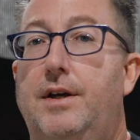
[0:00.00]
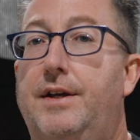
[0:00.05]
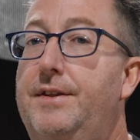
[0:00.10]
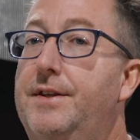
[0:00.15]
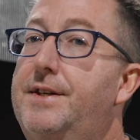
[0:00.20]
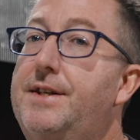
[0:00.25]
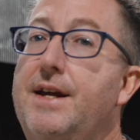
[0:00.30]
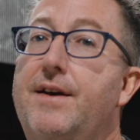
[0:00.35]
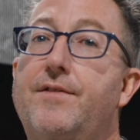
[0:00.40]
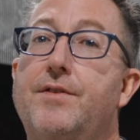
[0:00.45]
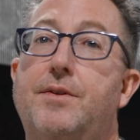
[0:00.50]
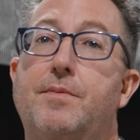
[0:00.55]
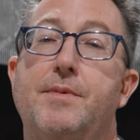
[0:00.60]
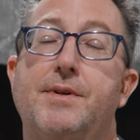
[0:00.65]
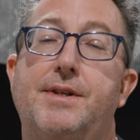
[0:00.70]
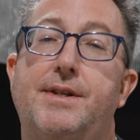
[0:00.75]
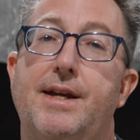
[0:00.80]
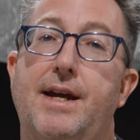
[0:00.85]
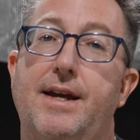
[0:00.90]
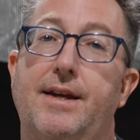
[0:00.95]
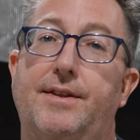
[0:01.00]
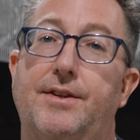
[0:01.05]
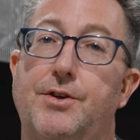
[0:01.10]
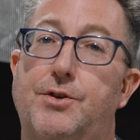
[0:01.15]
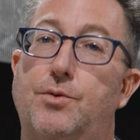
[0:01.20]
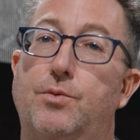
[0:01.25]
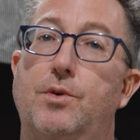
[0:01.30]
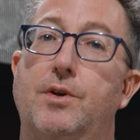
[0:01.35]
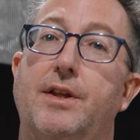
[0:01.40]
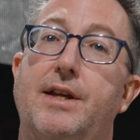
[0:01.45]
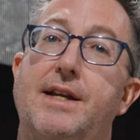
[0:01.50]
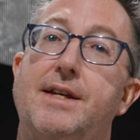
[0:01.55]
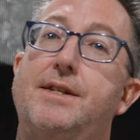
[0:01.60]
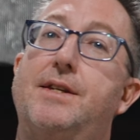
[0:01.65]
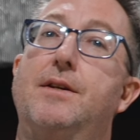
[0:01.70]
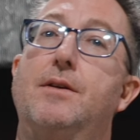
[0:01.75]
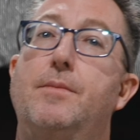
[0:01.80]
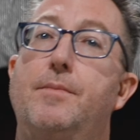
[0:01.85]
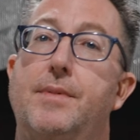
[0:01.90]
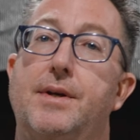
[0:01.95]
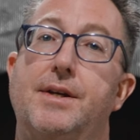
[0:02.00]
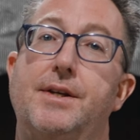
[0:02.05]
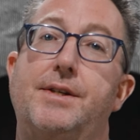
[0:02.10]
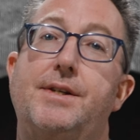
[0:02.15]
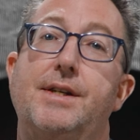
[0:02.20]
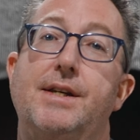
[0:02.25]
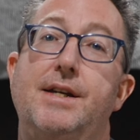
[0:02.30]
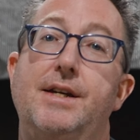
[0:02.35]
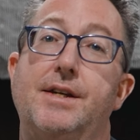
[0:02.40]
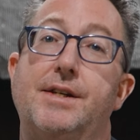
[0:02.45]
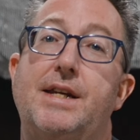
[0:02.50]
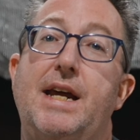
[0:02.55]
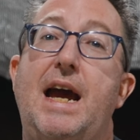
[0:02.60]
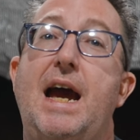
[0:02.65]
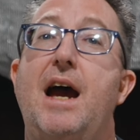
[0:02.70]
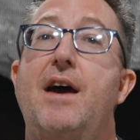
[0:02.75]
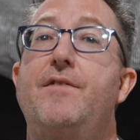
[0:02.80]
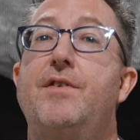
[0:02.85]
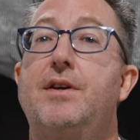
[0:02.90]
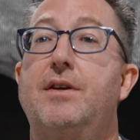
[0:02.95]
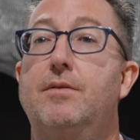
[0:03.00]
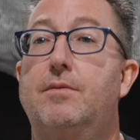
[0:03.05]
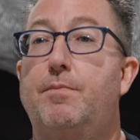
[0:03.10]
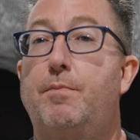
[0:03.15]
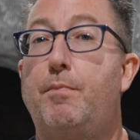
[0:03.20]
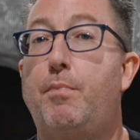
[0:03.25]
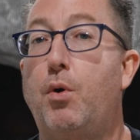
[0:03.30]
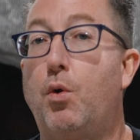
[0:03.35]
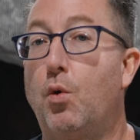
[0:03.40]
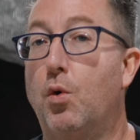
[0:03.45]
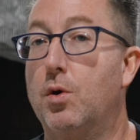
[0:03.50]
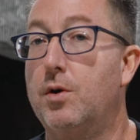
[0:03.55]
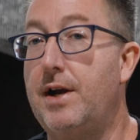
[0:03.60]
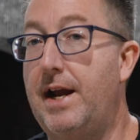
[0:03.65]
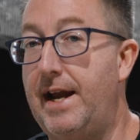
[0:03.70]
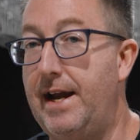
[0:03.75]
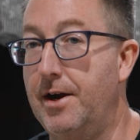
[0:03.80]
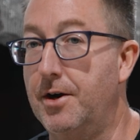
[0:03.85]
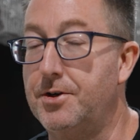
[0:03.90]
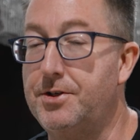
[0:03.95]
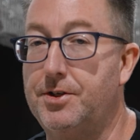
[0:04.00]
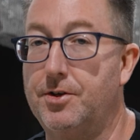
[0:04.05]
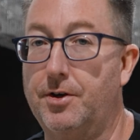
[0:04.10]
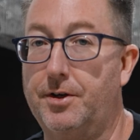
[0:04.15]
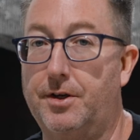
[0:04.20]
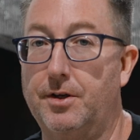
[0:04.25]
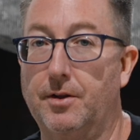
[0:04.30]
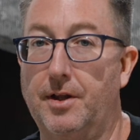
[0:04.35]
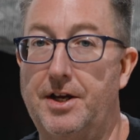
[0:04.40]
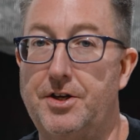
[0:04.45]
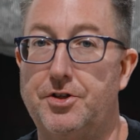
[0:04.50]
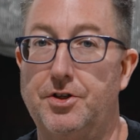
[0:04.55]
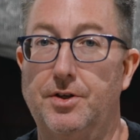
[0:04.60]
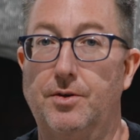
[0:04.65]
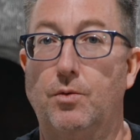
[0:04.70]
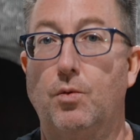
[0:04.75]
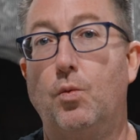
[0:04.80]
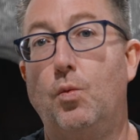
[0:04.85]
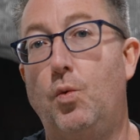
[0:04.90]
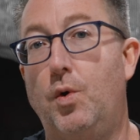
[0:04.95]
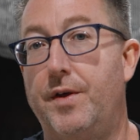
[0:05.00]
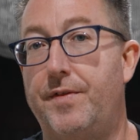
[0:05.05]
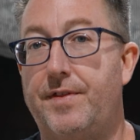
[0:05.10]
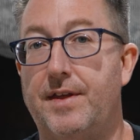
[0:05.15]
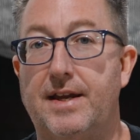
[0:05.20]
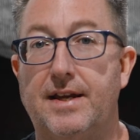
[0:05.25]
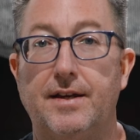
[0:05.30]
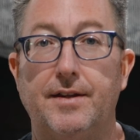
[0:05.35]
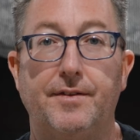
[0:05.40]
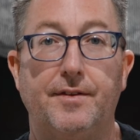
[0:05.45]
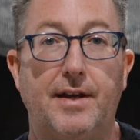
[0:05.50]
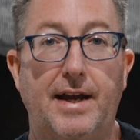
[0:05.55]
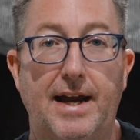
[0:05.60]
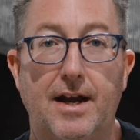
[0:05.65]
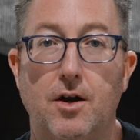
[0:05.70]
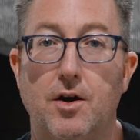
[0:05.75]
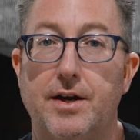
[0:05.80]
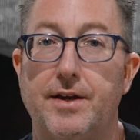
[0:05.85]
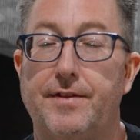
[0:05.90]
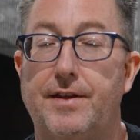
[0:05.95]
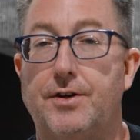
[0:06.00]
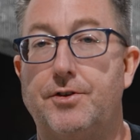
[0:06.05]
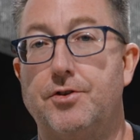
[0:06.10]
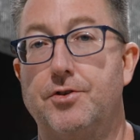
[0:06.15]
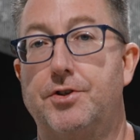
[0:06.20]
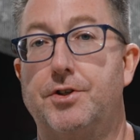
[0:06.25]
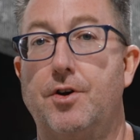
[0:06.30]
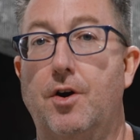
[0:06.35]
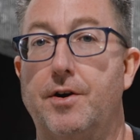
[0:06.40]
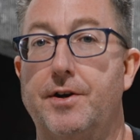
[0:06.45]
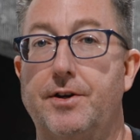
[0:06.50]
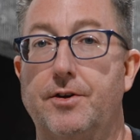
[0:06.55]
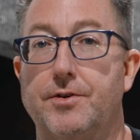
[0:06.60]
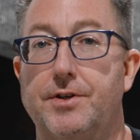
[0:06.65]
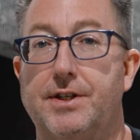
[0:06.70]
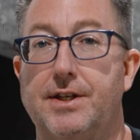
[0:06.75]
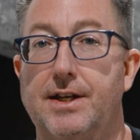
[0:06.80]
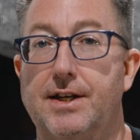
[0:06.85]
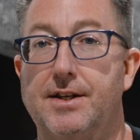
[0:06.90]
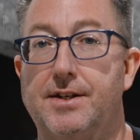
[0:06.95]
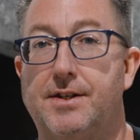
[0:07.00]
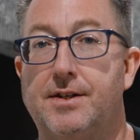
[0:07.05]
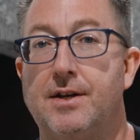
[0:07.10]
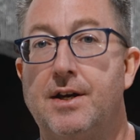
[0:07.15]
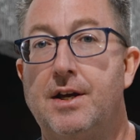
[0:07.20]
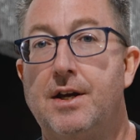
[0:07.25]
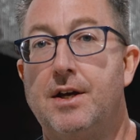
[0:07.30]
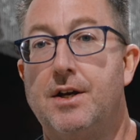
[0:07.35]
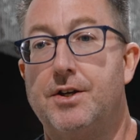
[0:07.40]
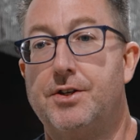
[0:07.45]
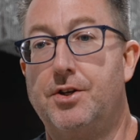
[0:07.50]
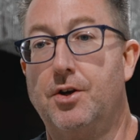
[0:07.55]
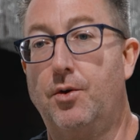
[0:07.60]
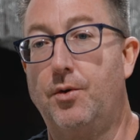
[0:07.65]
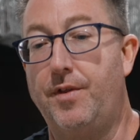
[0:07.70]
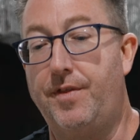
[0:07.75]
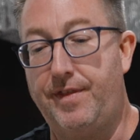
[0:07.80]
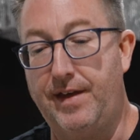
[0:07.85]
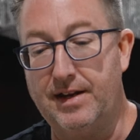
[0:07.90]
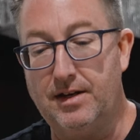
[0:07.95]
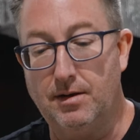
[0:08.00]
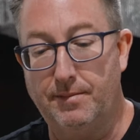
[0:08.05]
And the 7th mistake that's really easy to miss is having poor air circulation within the area that you're starting your seeds. So think